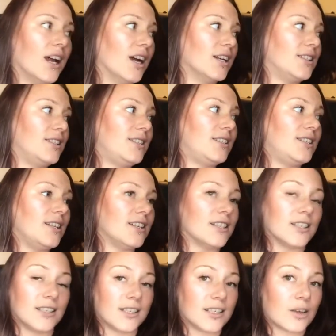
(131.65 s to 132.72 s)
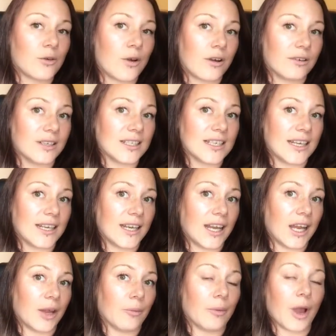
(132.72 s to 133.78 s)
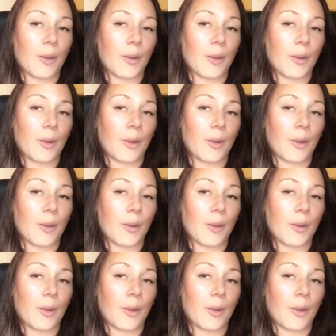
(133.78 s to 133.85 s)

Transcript: I didn't quarantine him,